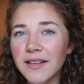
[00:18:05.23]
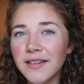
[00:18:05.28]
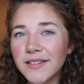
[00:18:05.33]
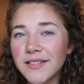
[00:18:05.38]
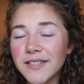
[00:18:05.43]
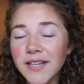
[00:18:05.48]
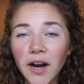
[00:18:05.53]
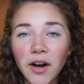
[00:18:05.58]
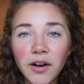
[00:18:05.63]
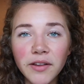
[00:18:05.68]

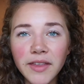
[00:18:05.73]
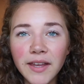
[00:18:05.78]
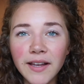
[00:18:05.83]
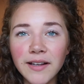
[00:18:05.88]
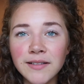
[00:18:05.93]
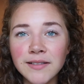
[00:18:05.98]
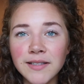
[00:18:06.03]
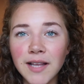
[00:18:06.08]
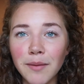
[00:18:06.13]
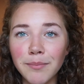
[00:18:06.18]
Share
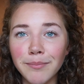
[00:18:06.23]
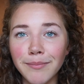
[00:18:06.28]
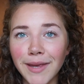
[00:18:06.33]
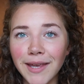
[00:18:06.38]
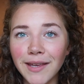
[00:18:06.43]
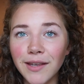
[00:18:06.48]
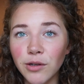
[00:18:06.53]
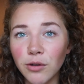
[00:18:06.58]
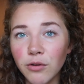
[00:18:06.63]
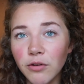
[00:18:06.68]
things that
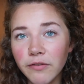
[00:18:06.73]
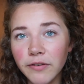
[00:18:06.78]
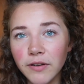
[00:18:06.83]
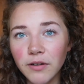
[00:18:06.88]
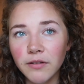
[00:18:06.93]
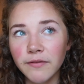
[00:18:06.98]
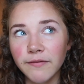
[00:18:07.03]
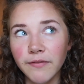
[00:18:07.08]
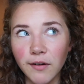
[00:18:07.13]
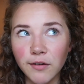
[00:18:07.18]
make you
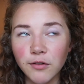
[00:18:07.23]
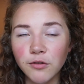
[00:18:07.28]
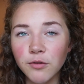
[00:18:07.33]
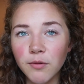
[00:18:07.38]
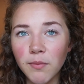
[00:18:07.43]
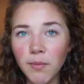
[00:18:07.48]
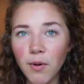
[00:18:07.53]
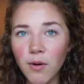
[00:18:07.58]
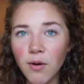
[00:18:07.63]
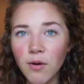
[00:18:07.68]
feel
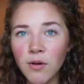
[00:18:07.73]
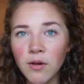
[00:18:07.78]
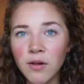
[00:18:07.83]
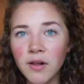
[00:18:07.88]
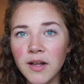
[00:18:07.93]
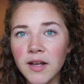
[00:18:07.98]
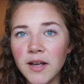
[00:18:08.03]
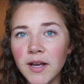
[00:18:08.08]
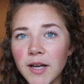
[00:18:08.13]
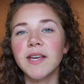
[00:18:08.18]
vulnerable,